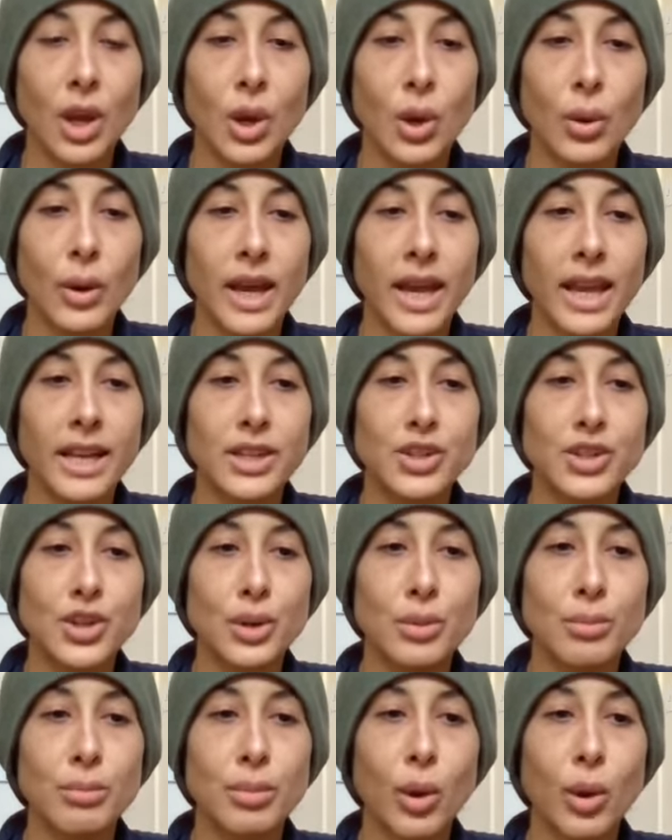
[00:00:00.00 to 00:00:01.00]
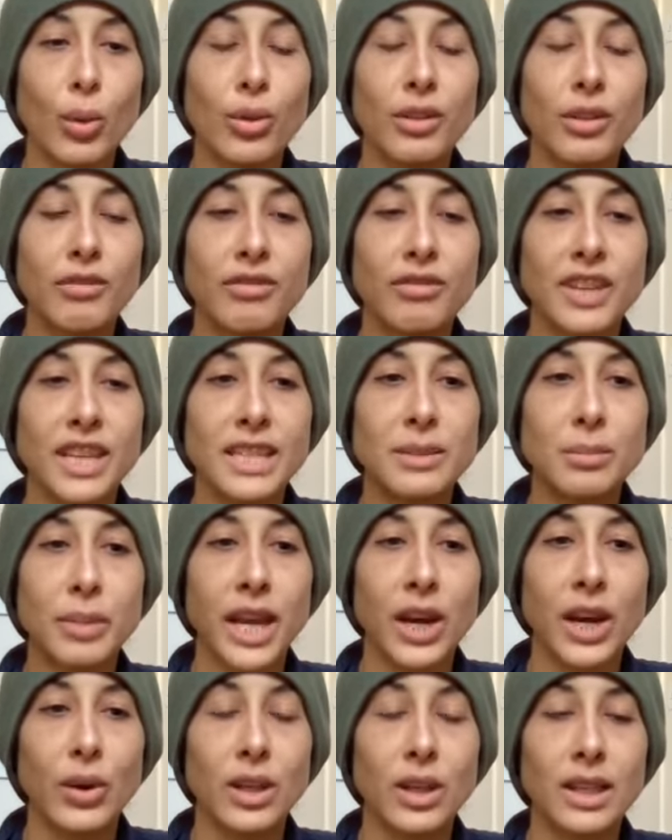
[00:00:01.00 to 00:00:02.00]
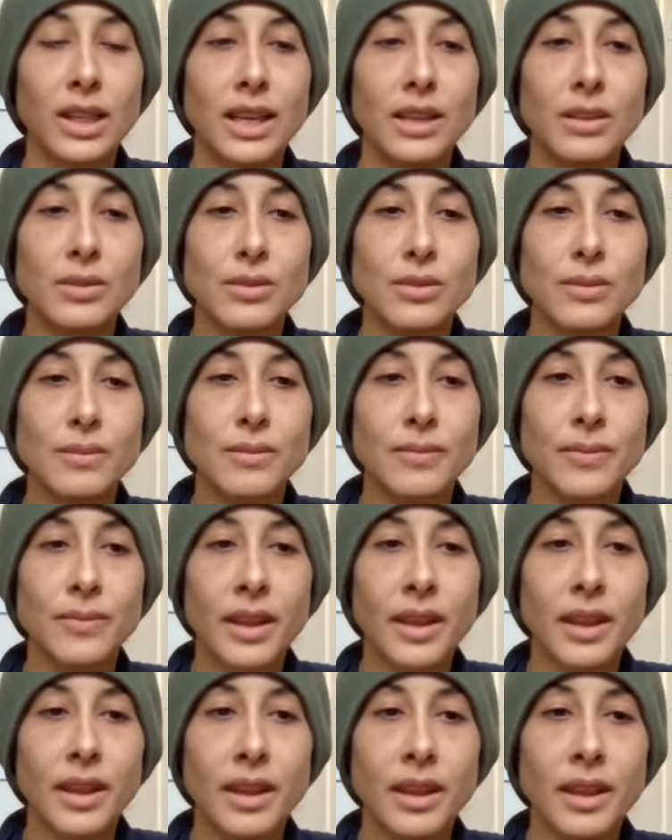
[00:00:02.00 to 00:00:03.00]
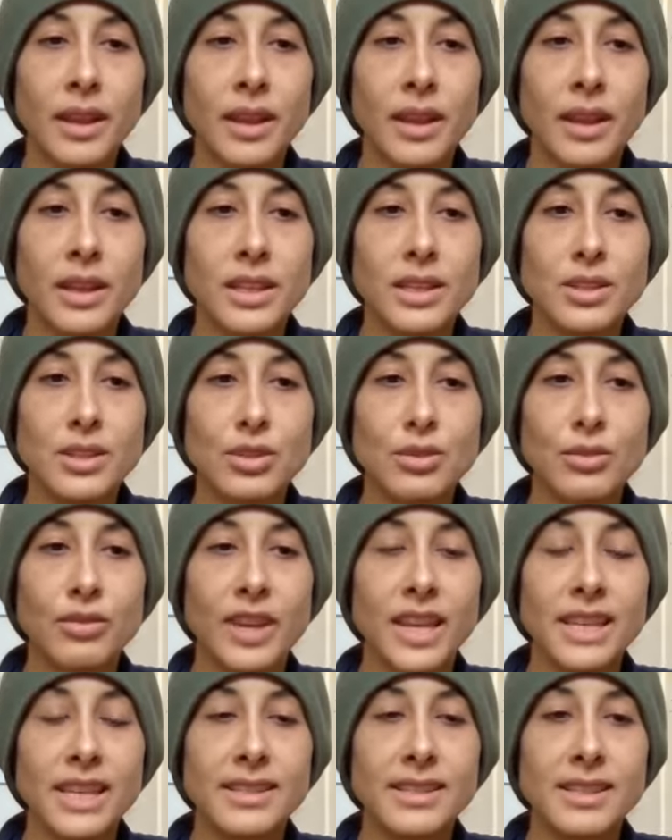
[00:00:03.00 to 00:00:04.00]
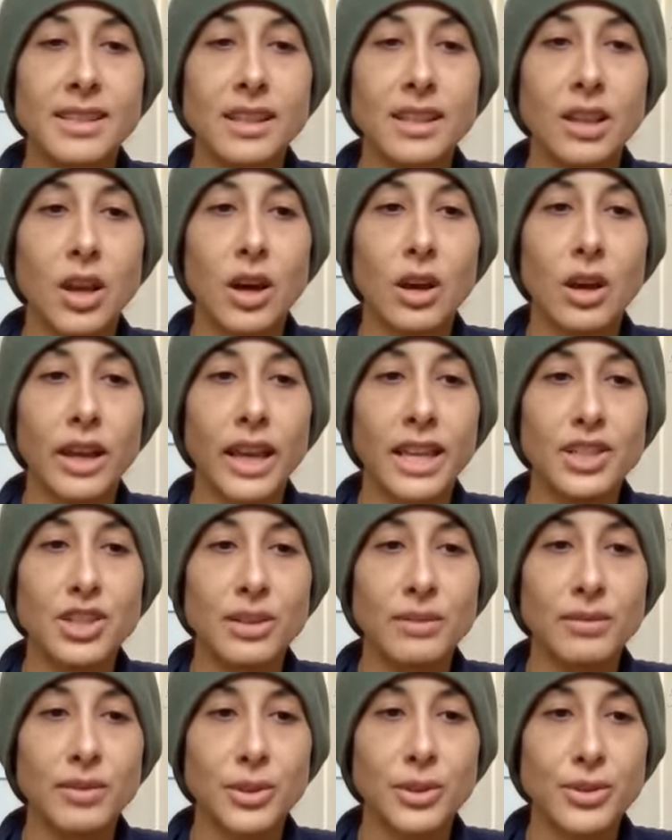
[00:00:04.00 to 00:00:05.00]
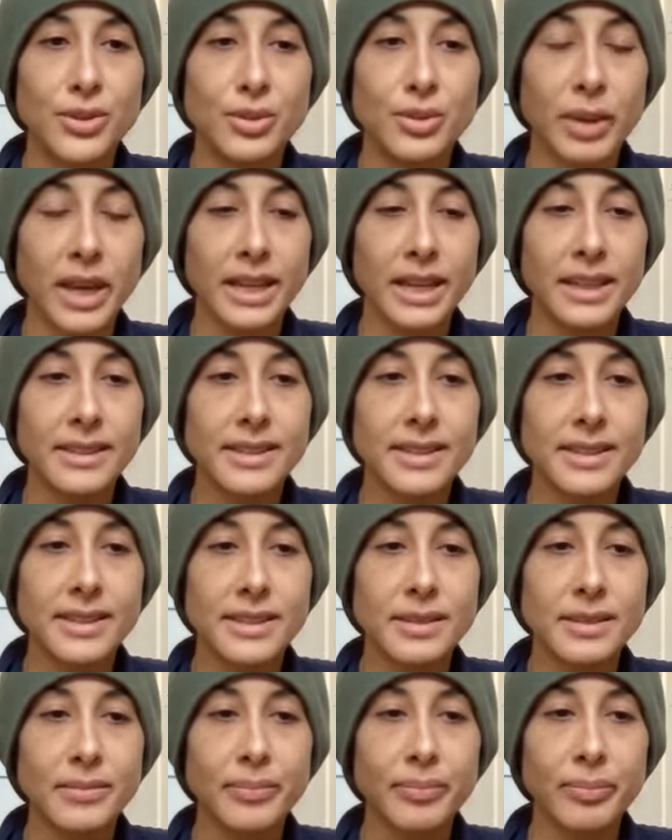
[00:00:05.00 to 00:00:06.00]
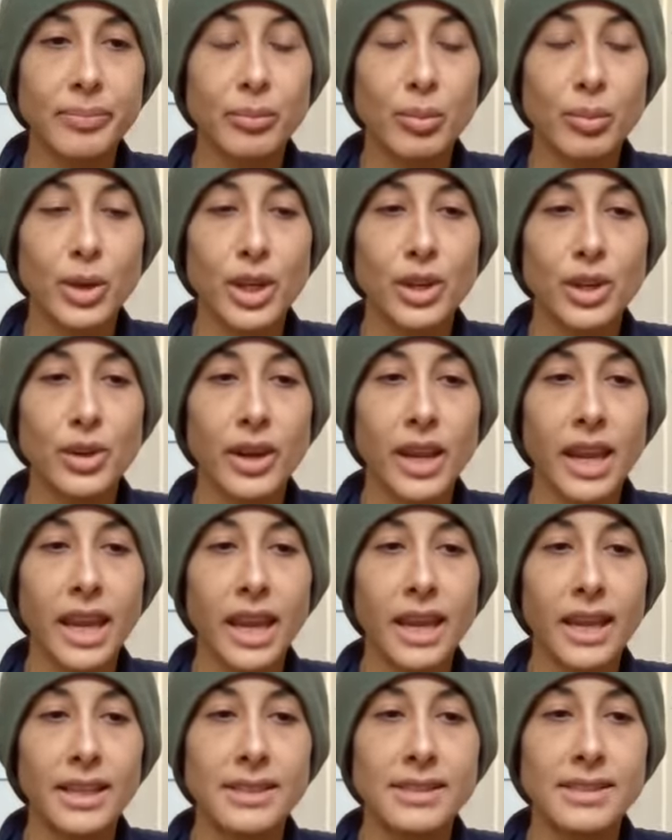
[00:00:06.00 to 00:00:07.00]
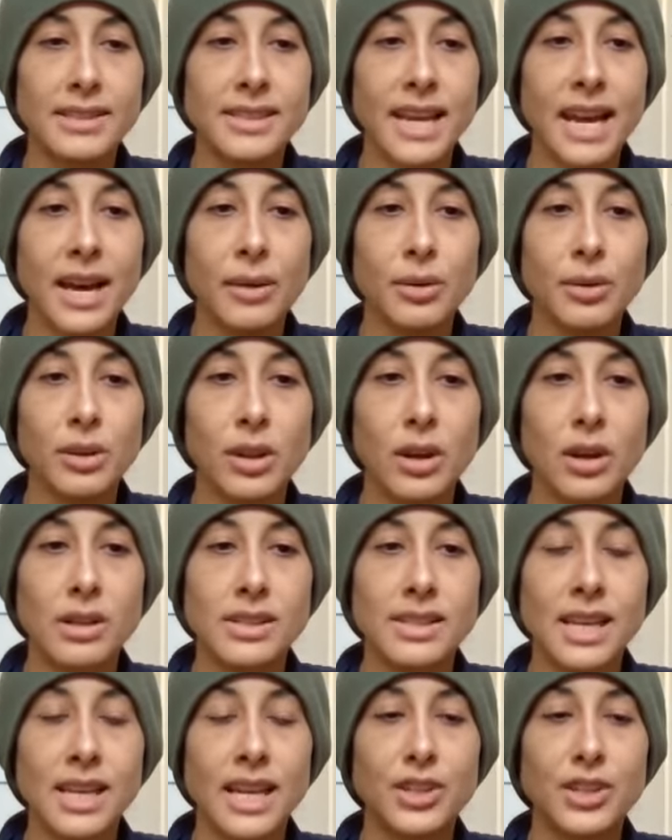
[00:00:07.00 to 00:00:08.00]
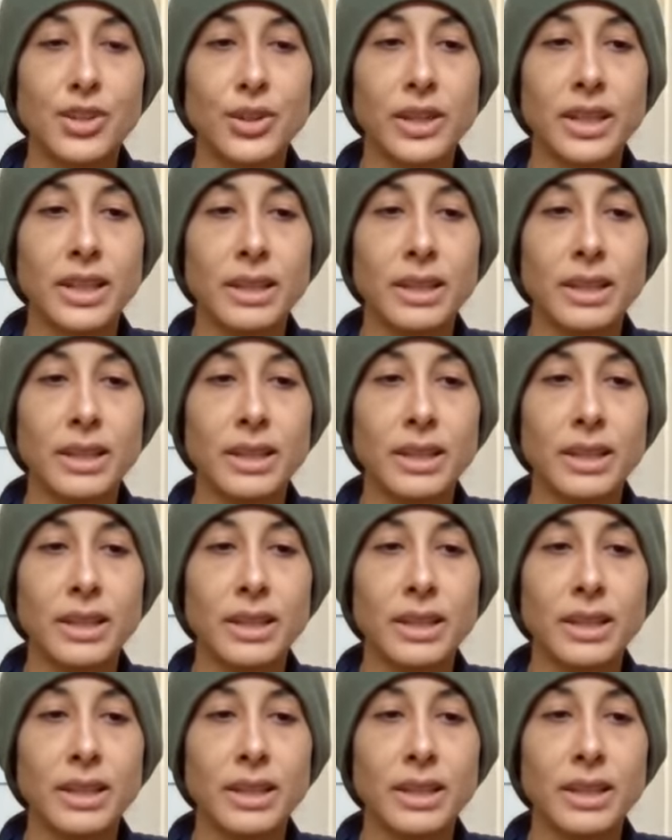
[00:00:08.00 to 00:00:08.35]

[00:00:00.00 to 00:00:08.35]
Go ahead and turn both feet parallel as you face the long edge of your space. Bring your hands down alongside your